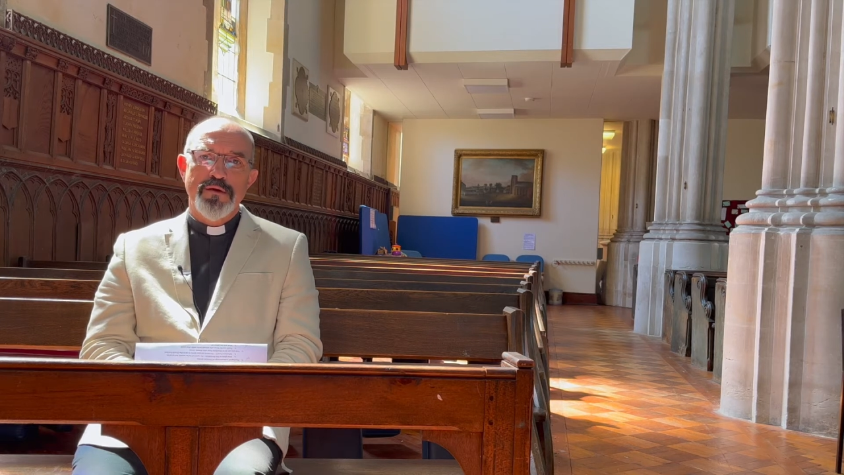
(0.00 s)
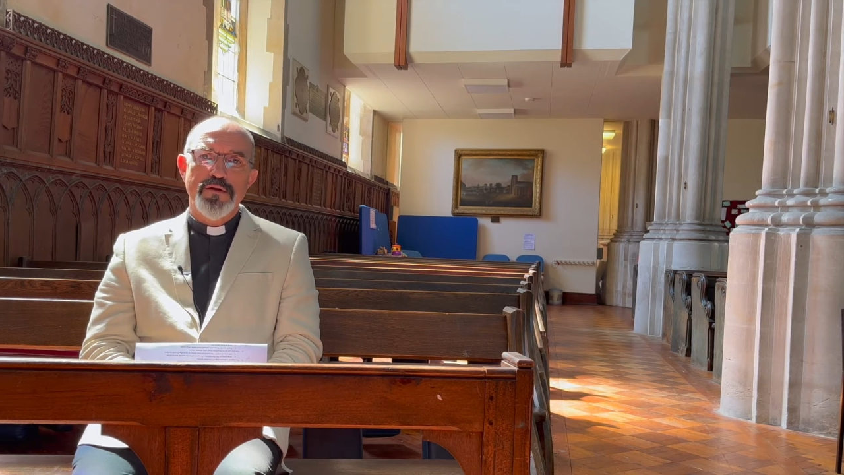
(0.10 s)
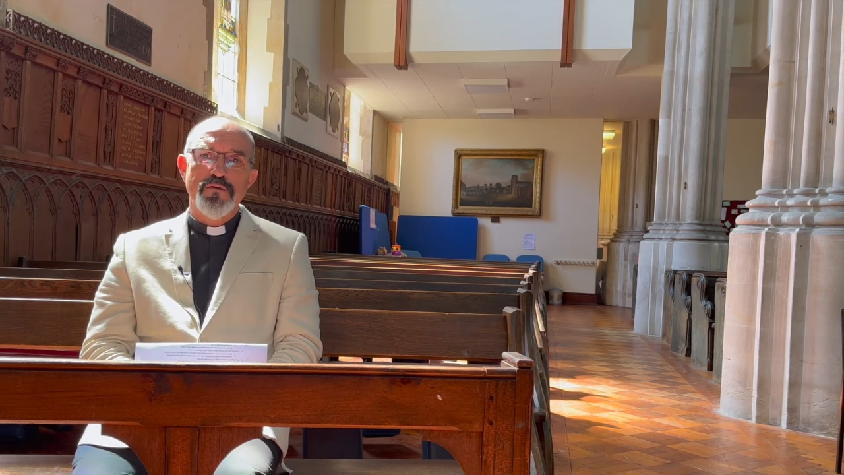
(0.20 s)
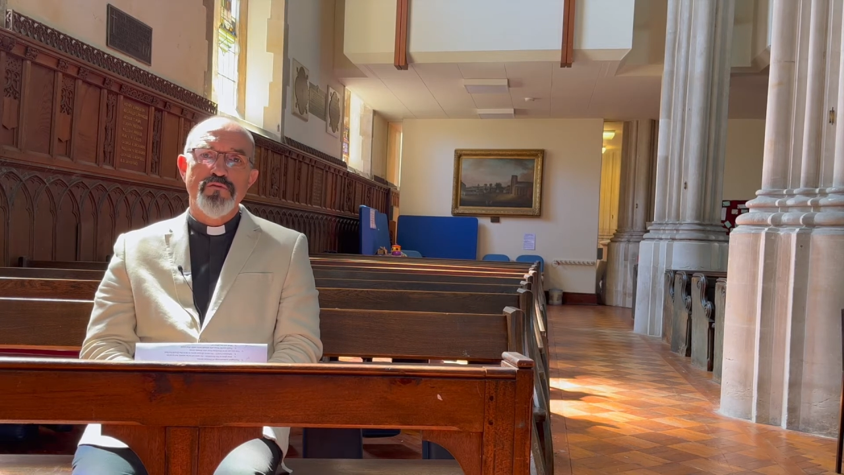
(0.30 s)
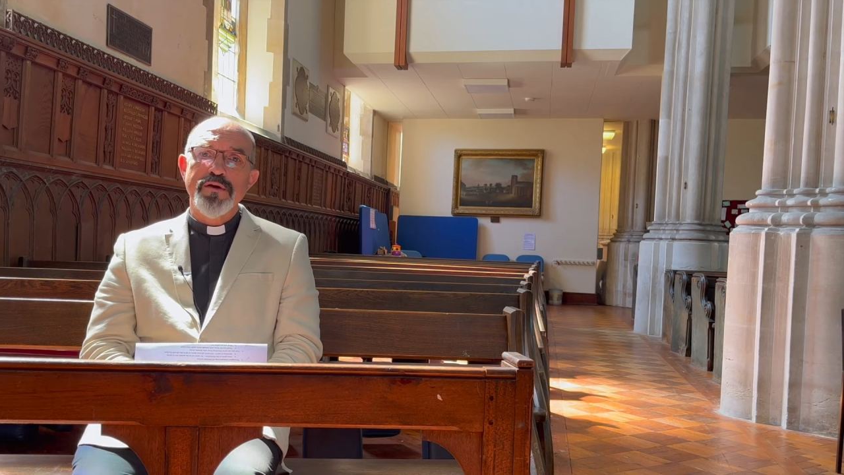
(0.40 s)

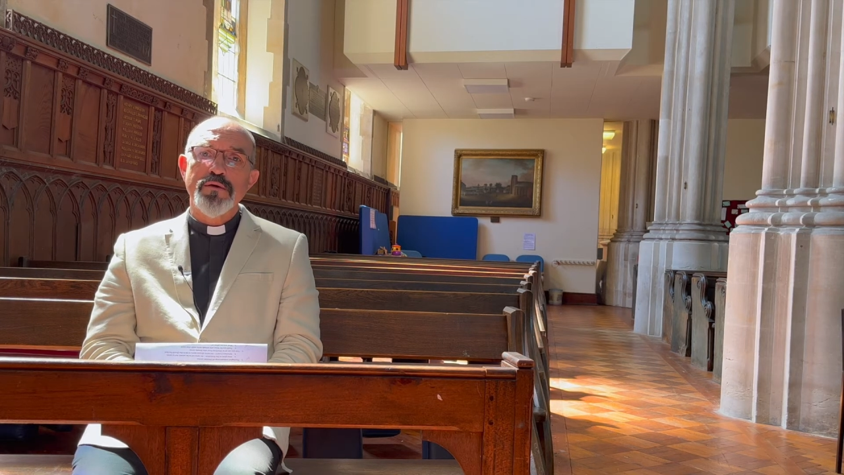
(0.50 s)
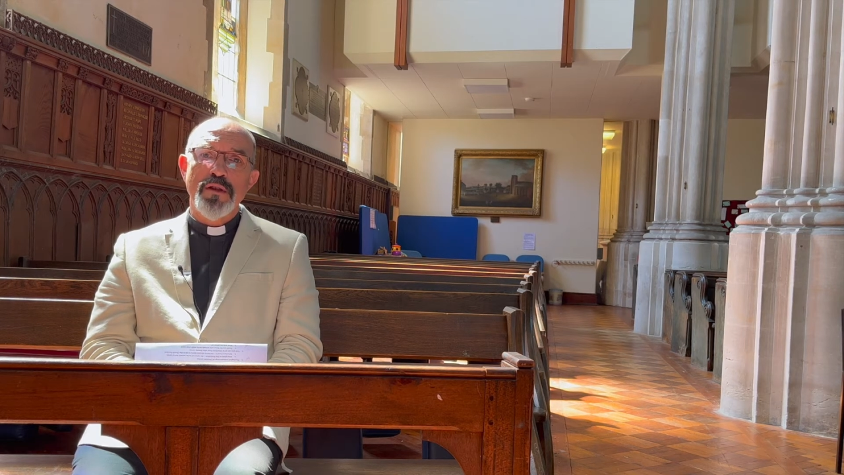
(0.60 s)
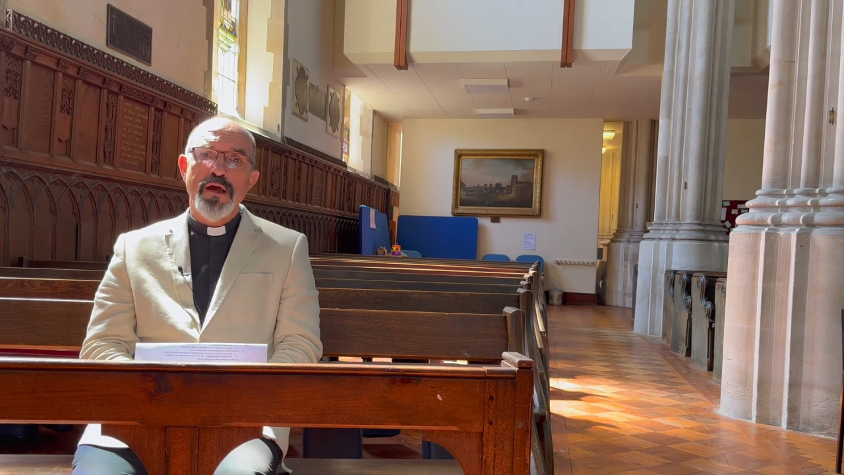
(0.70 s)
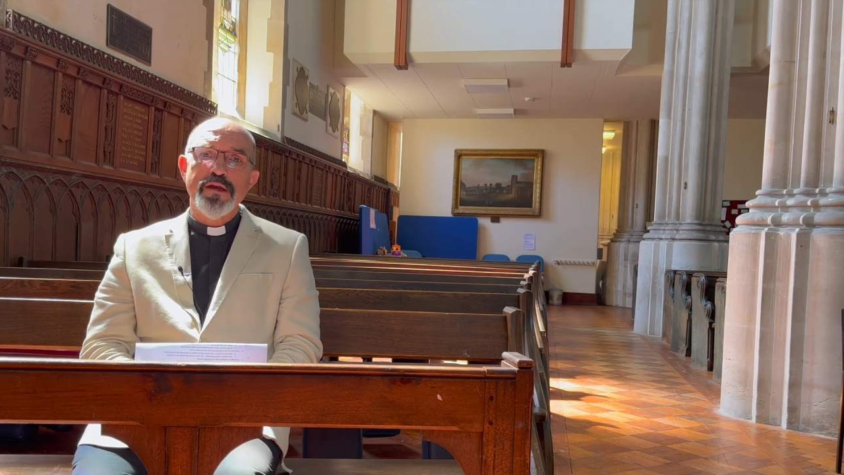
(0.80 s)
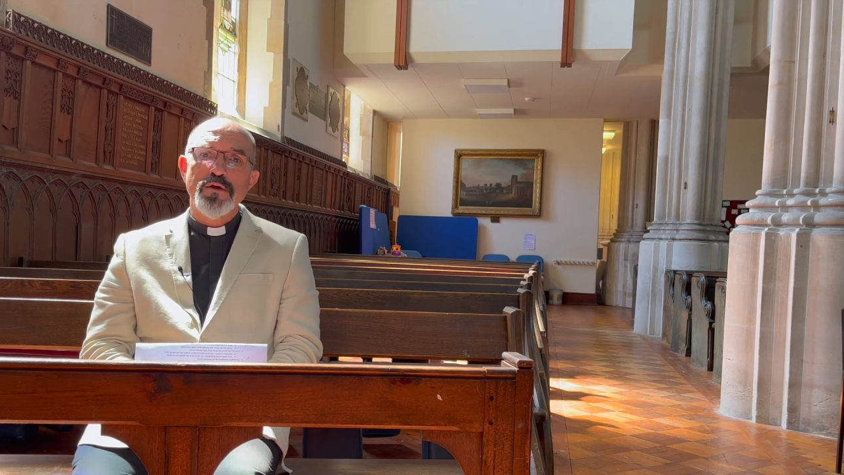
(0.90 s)
You feel
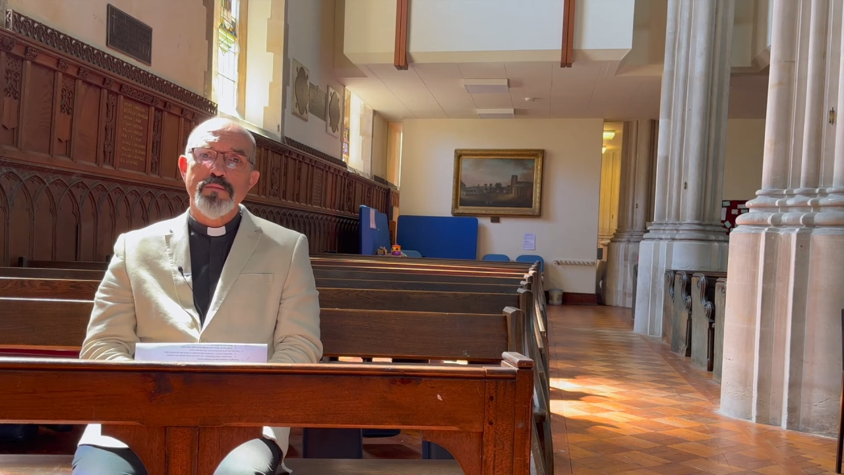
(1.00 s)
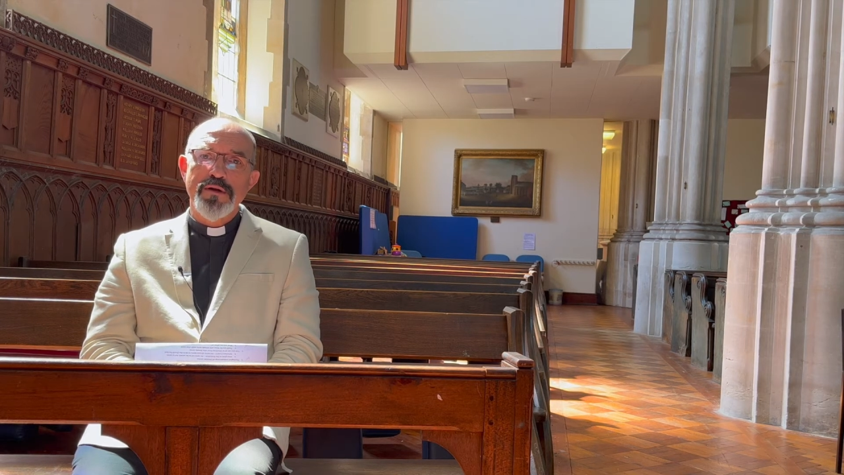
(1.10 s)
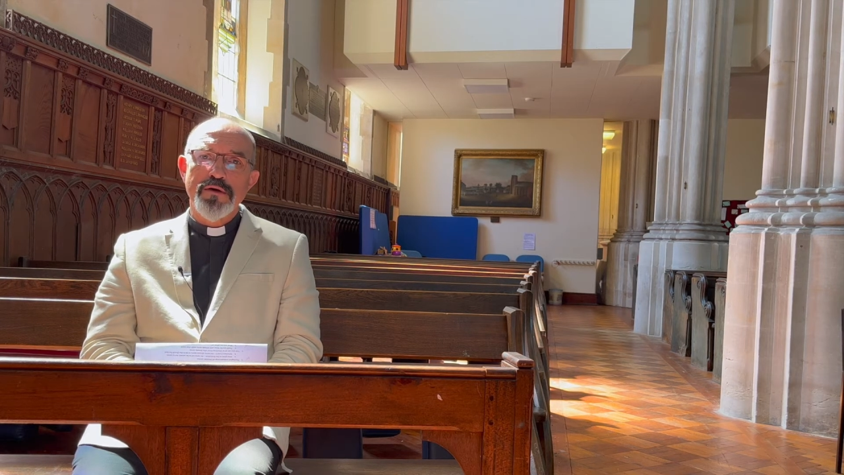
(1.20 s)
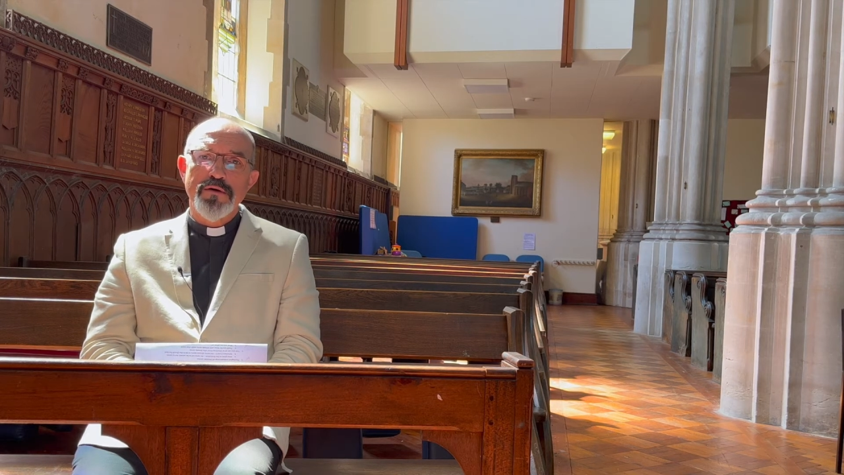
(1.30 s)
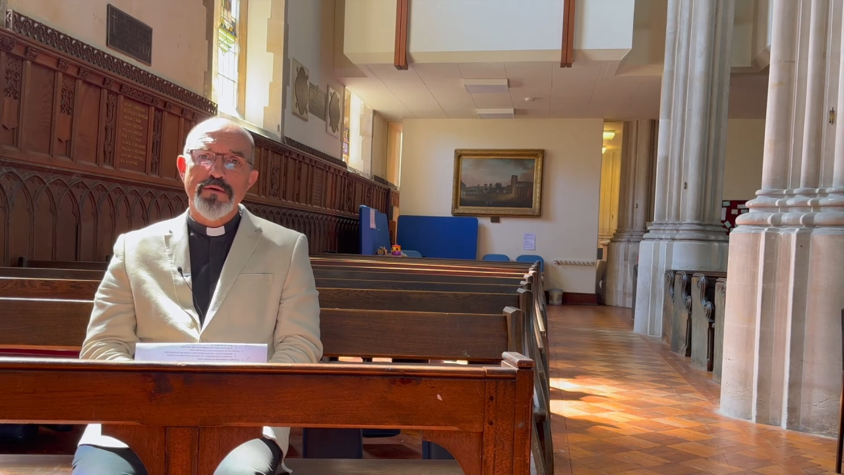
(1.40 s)
like you
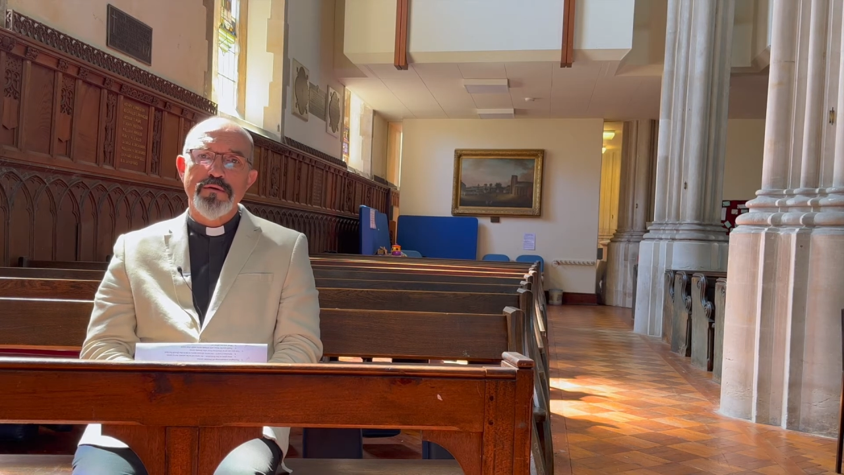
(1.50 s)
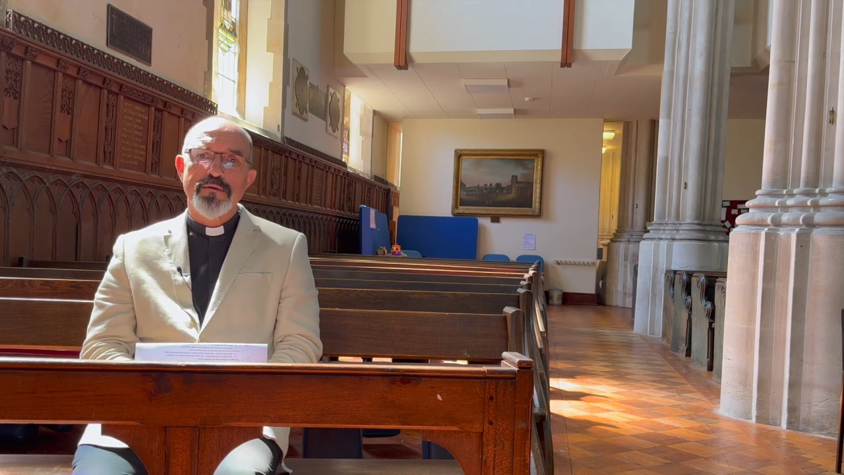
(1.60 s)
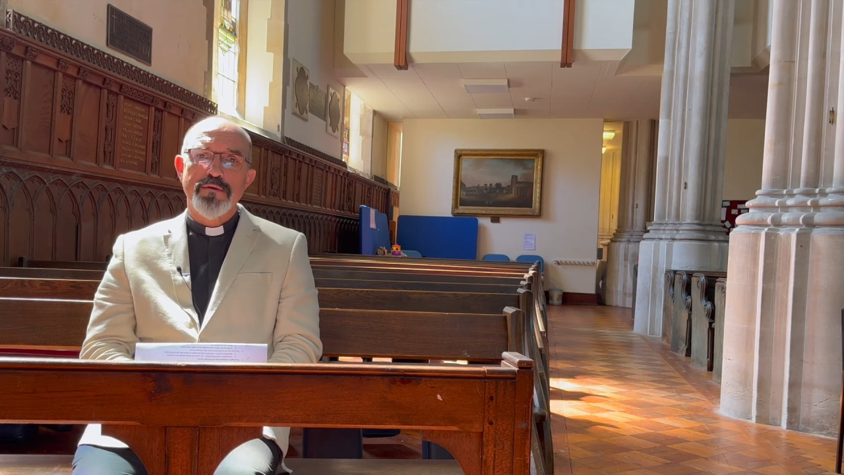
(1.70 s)
belong,